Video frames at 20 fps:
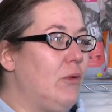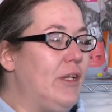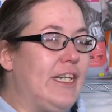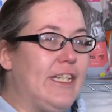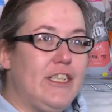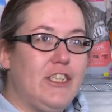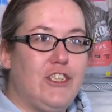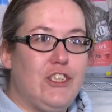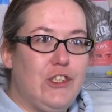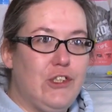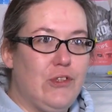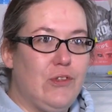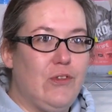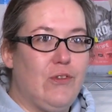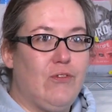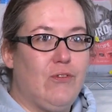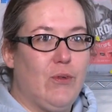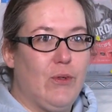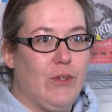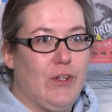we could do
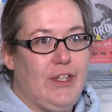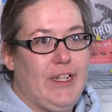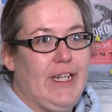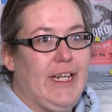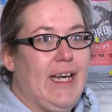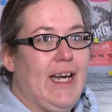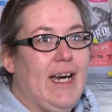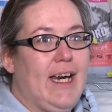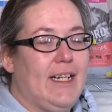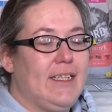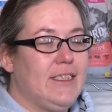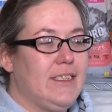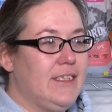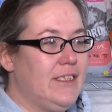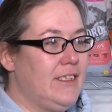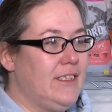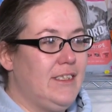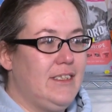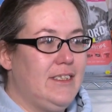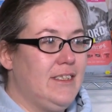for the cats
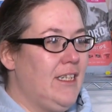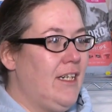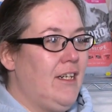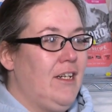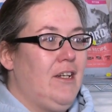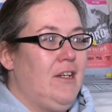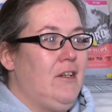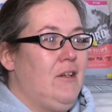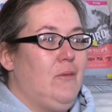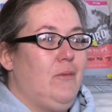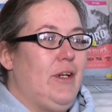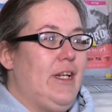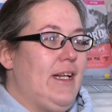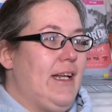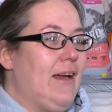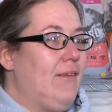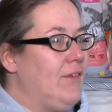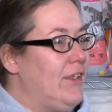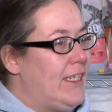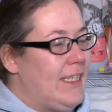because when
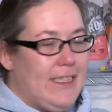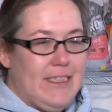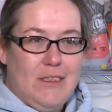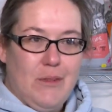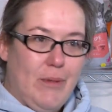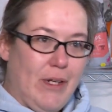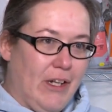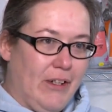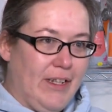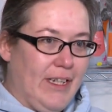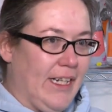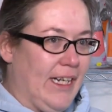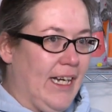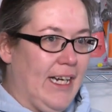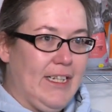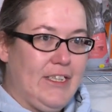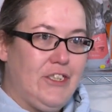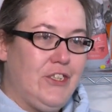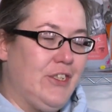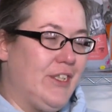everything is about the
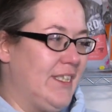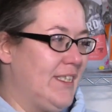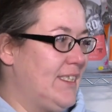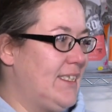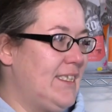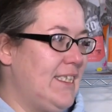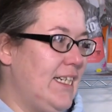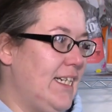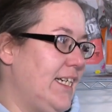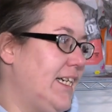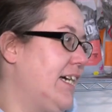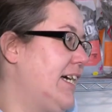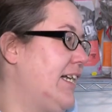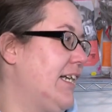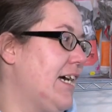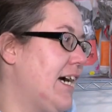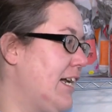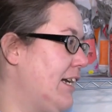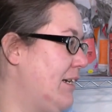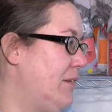cats, you can see.
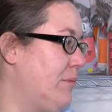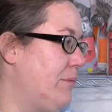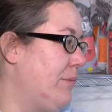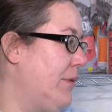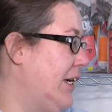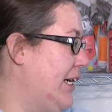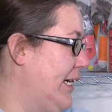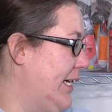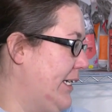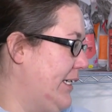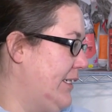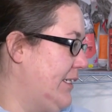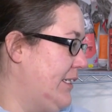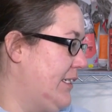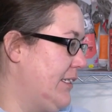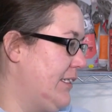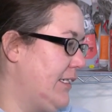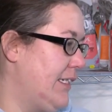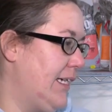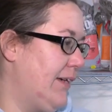And I didn't
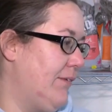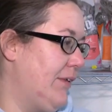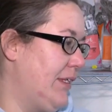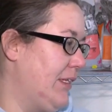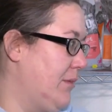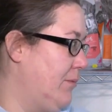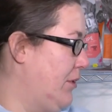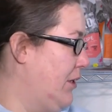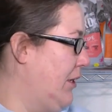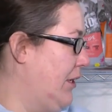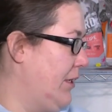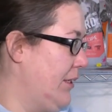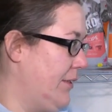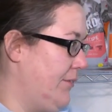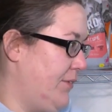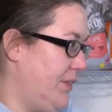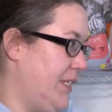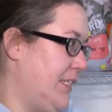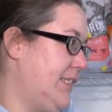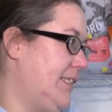mind giving them all
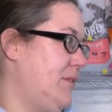of this